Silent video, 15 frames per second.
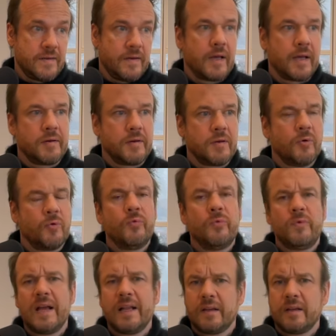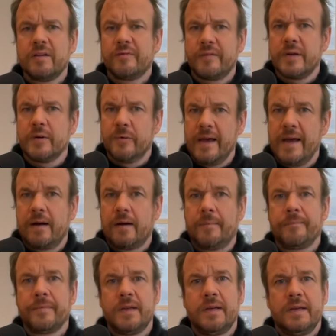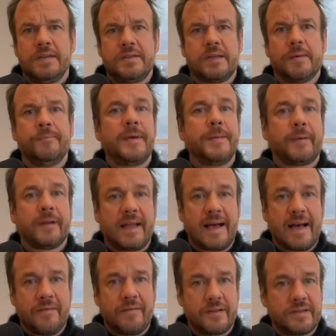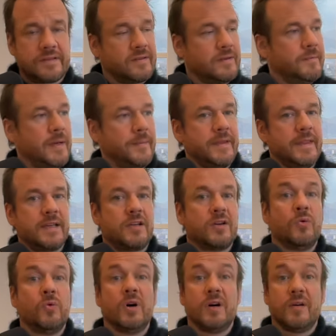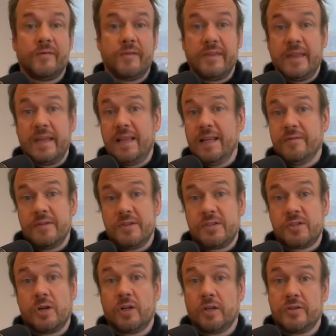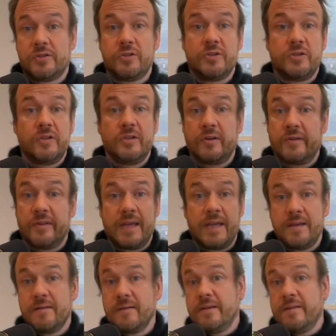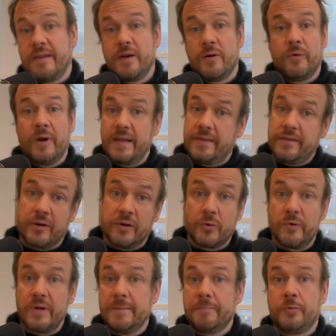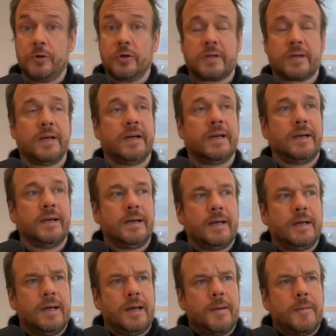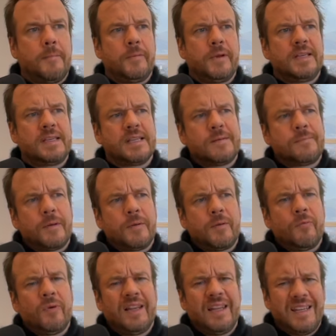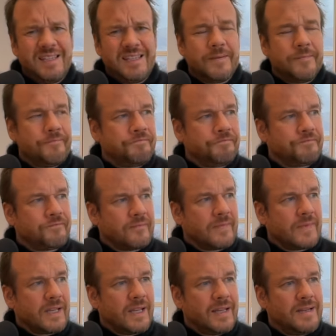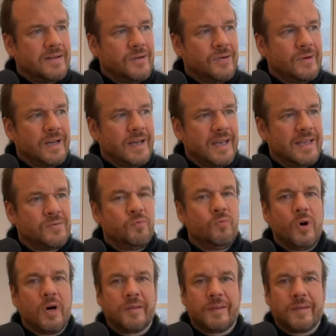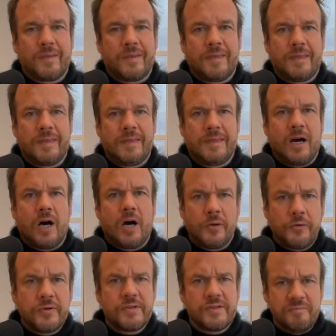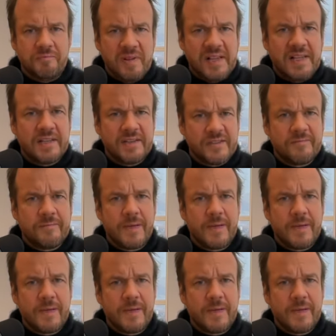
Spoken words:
relatively rare. Some people have it, and maybe they go off and they live in solitude, or they write their great book. But he says, but religion, you know, is what the hundreds of millions of